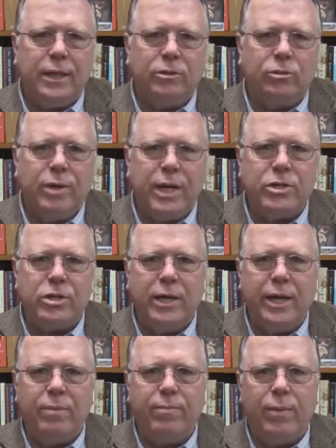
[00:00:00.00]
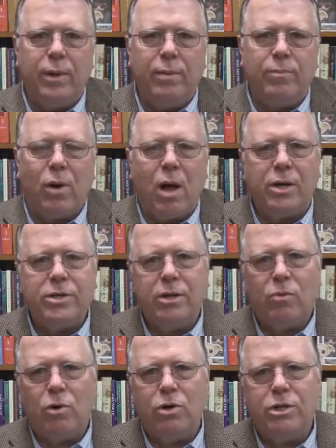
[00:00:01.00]
Traditionally, in
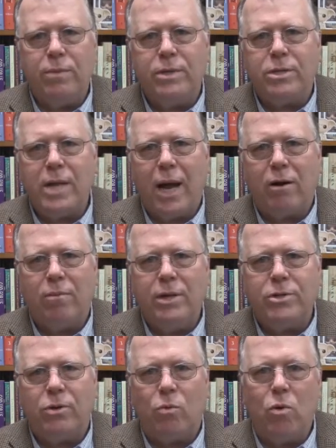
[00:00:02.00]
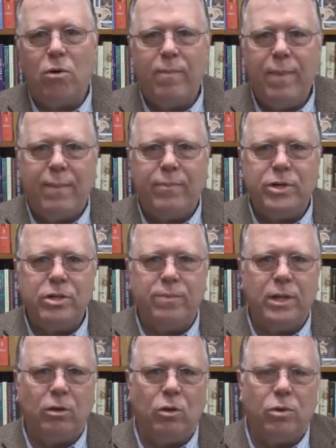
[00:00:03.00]
Protestant worship, the sacraments are water baptism
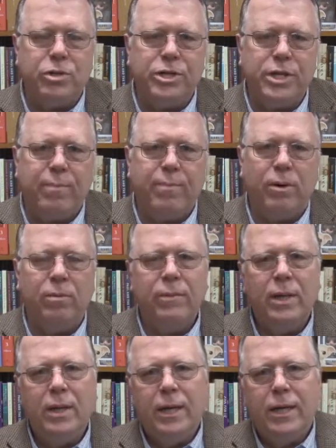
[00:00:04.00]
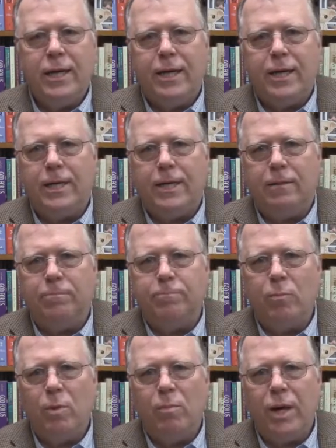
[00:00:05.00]
and the Lord's Supper.
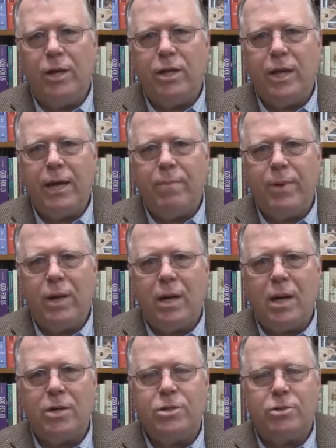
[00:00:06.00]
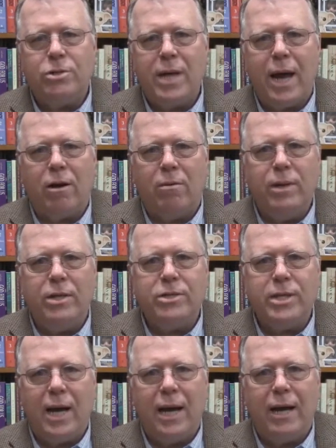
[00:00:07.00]
But in Pentecostal
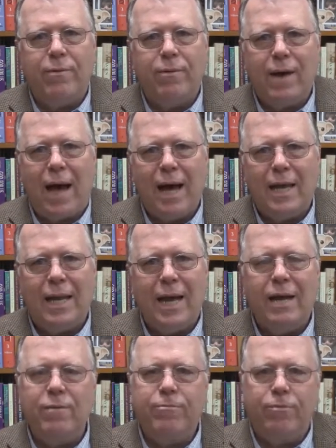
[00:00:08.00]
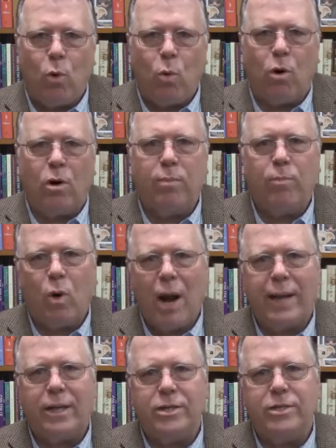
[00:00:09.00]
sacraments, I highlight four
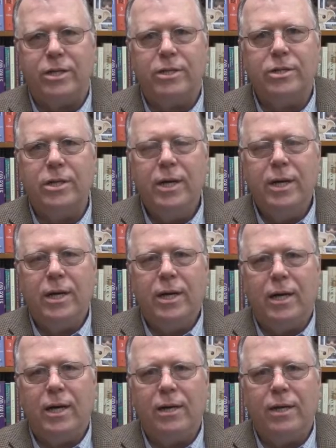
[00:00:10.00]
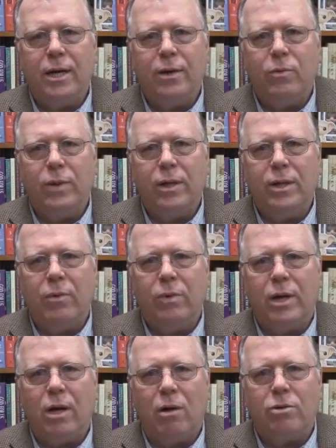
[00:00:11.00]
practices that we
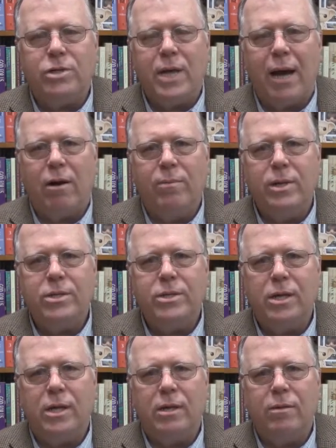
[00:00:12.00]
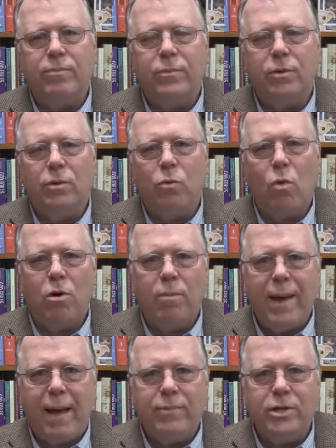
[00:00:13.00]
call sacraments: water
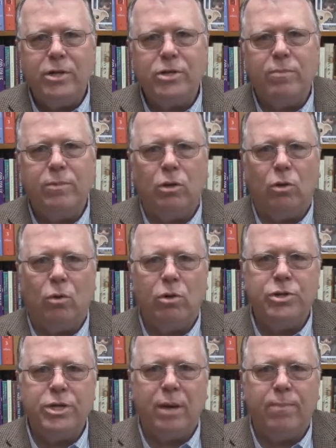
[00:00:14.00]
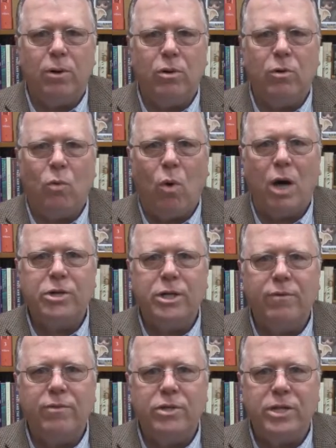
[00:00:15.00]
baptism, the Lord's Supper,
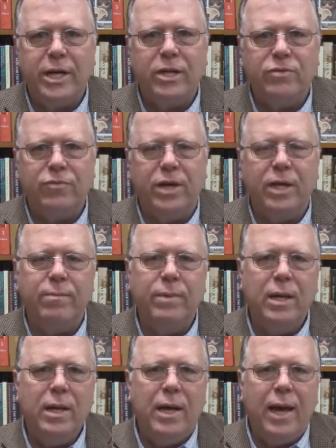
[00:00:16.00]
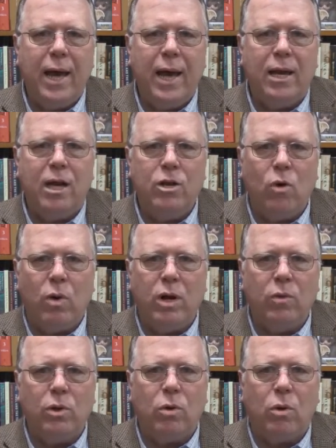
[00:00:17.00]
washing of the saints' feet, and
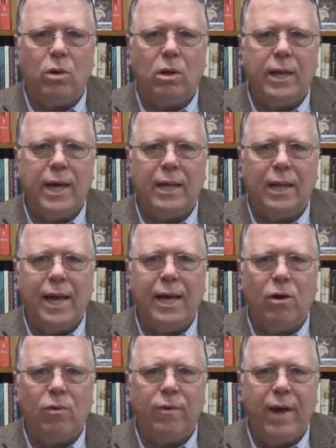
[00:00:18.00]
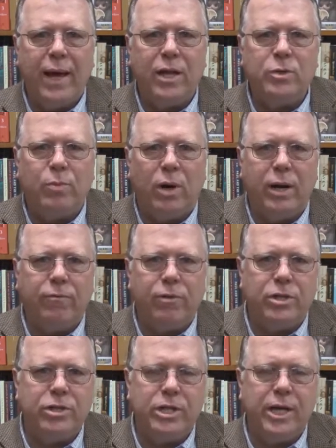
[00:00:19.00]
anointing with oil and laying on hands, praying for
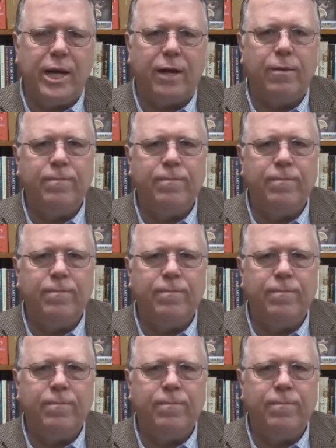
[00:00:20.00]
the sick.